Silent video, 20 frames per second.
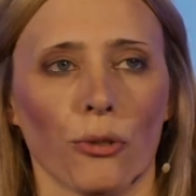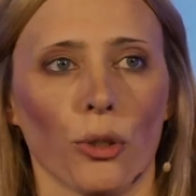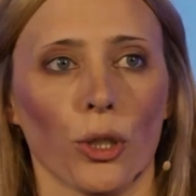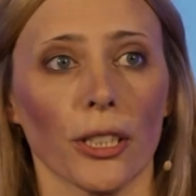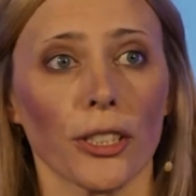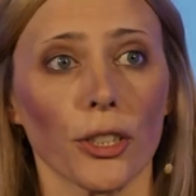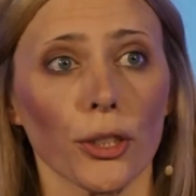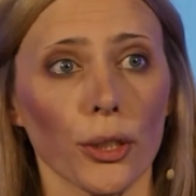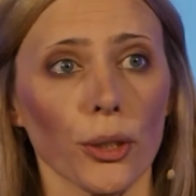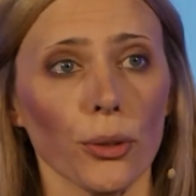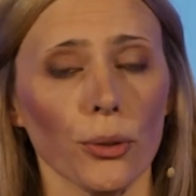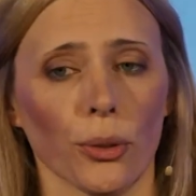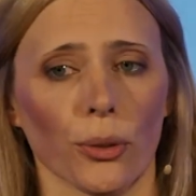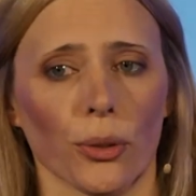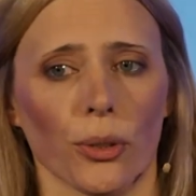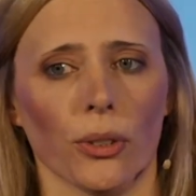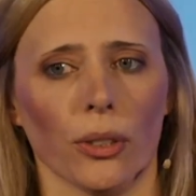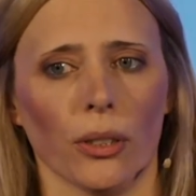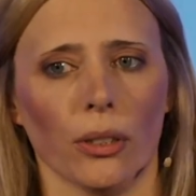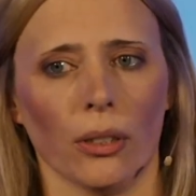before it's
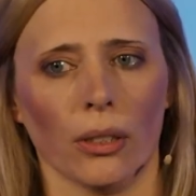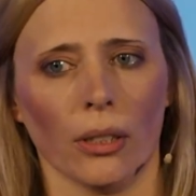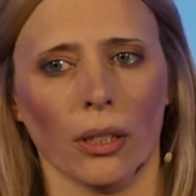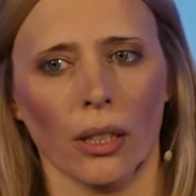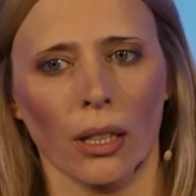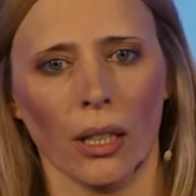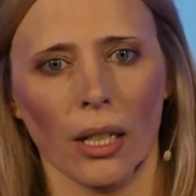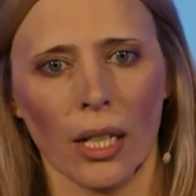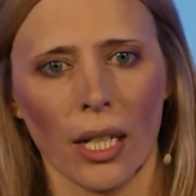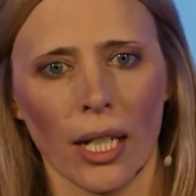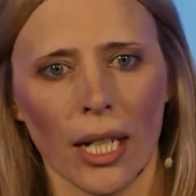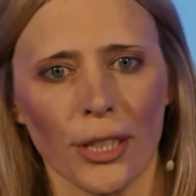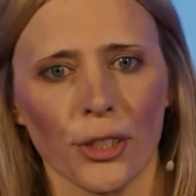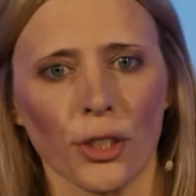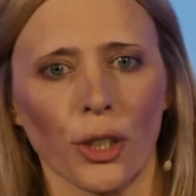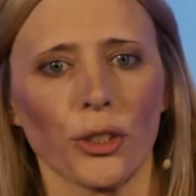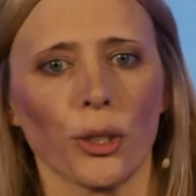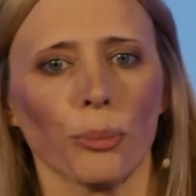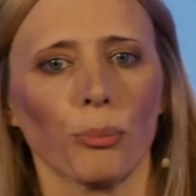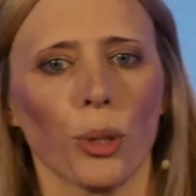used.
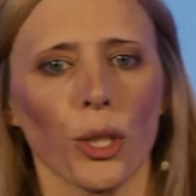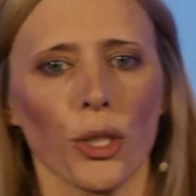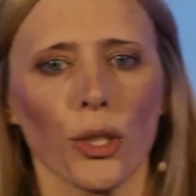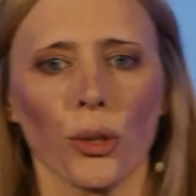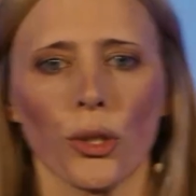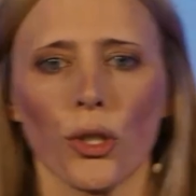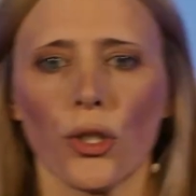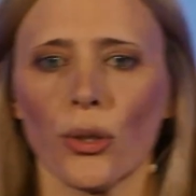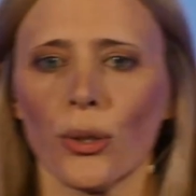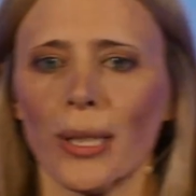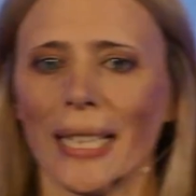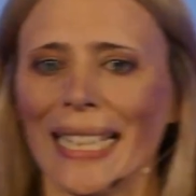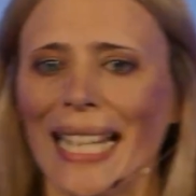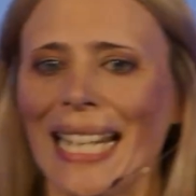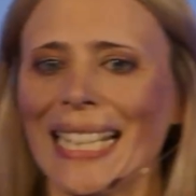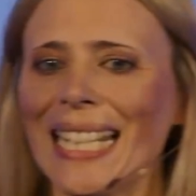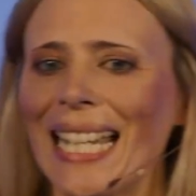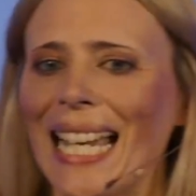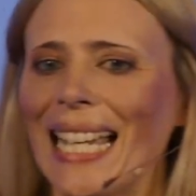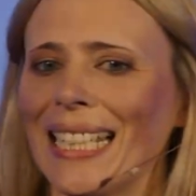It's also important to ensure
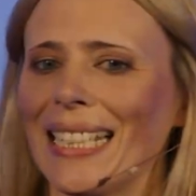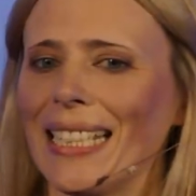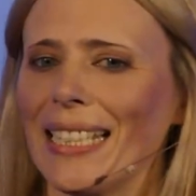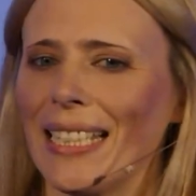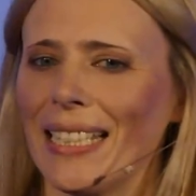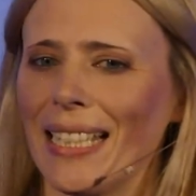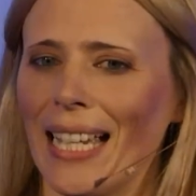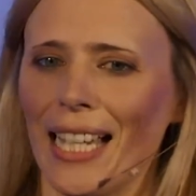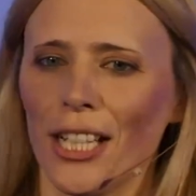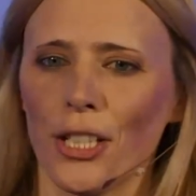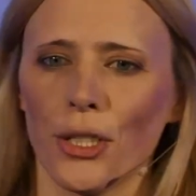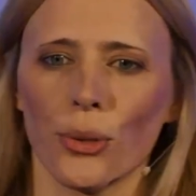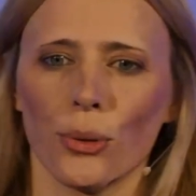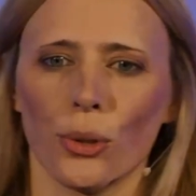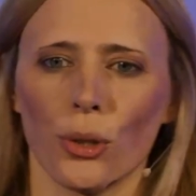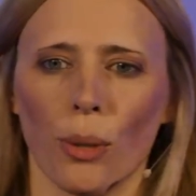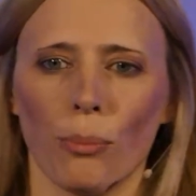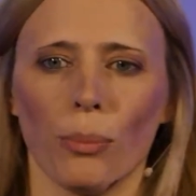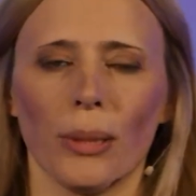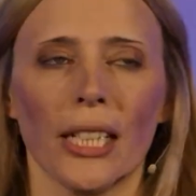that any AI
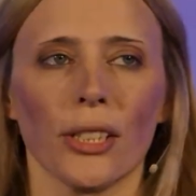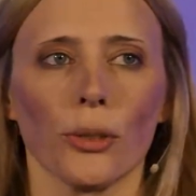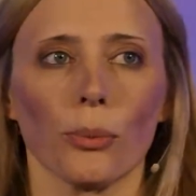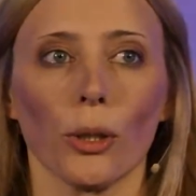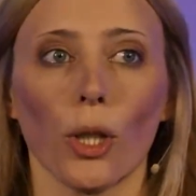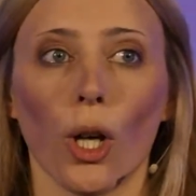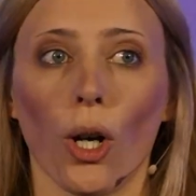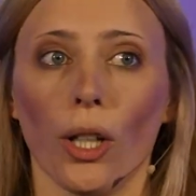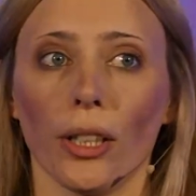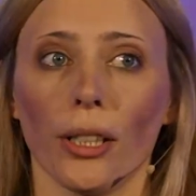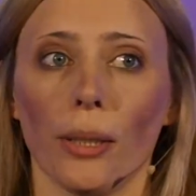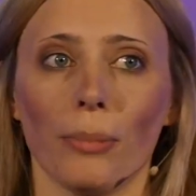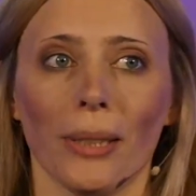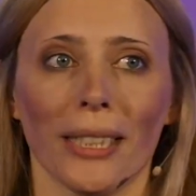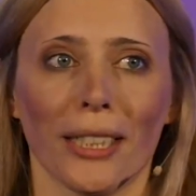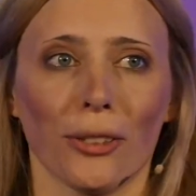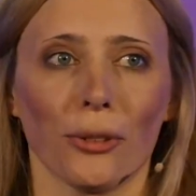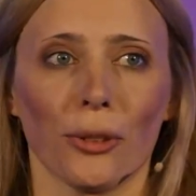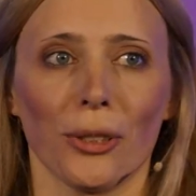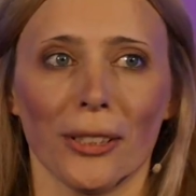tool complies with all
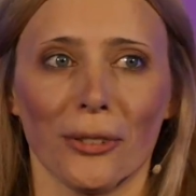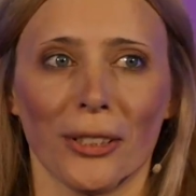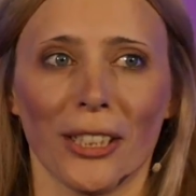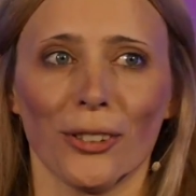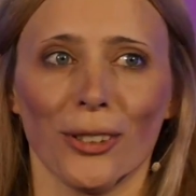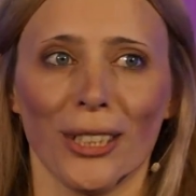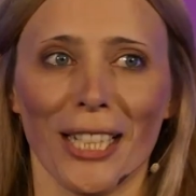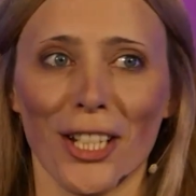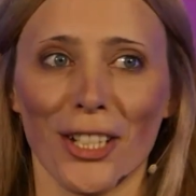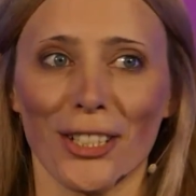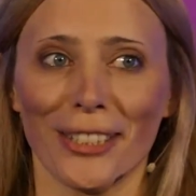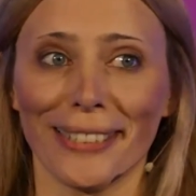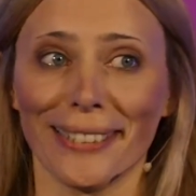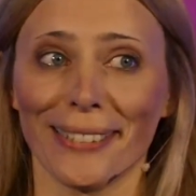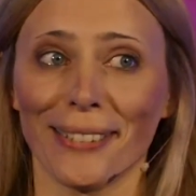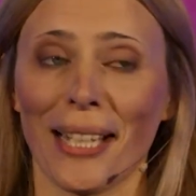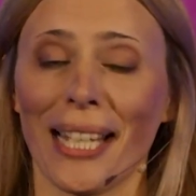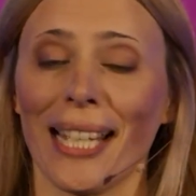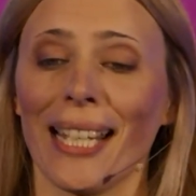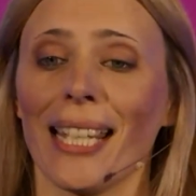applicable
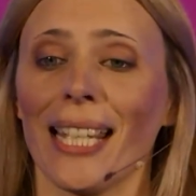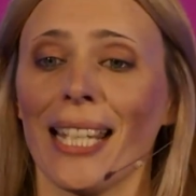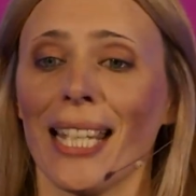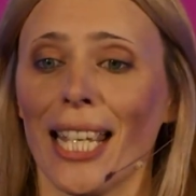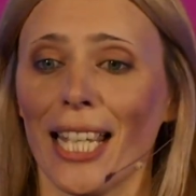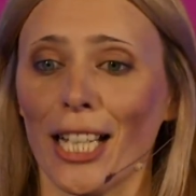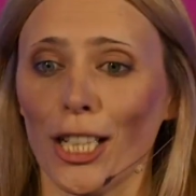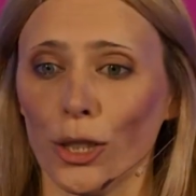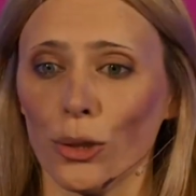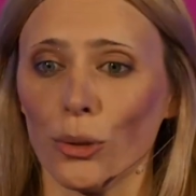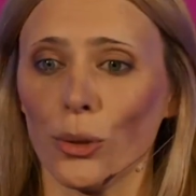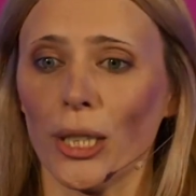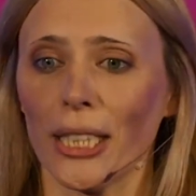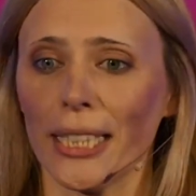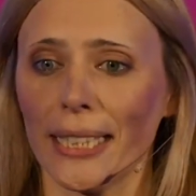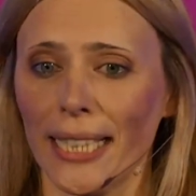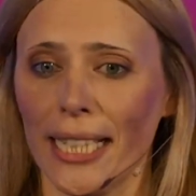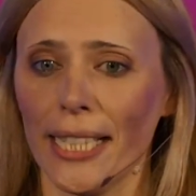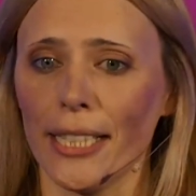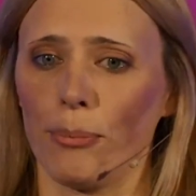regulations,
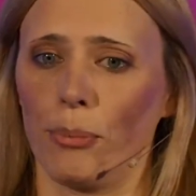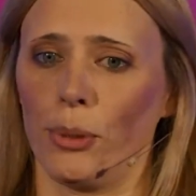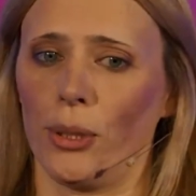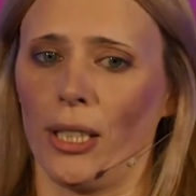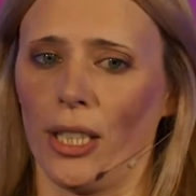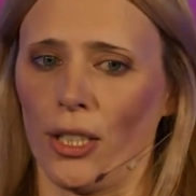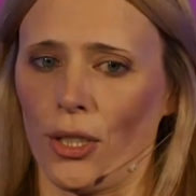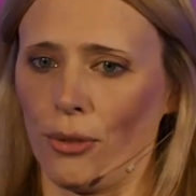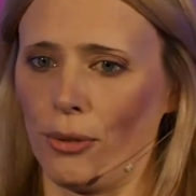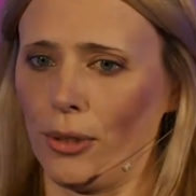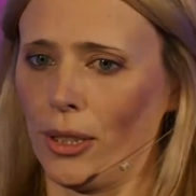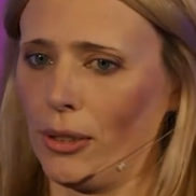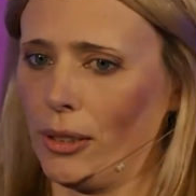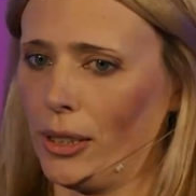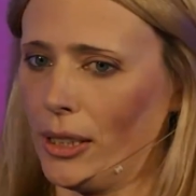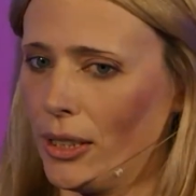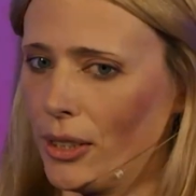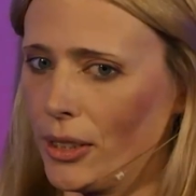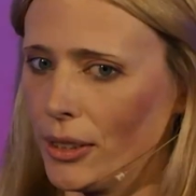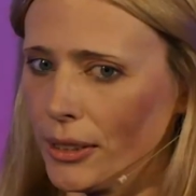including data protection
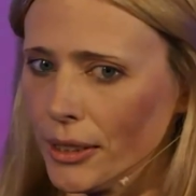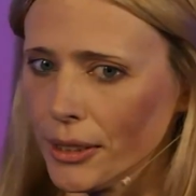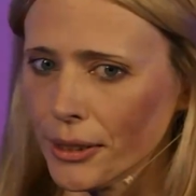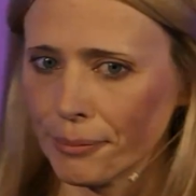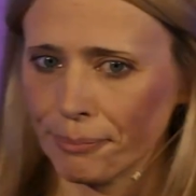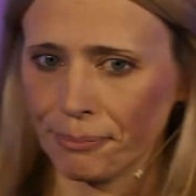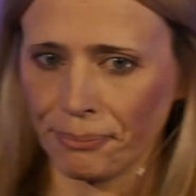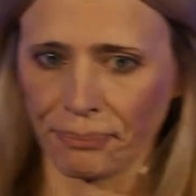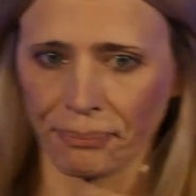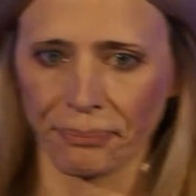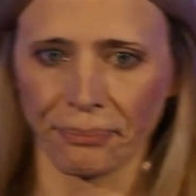regulations.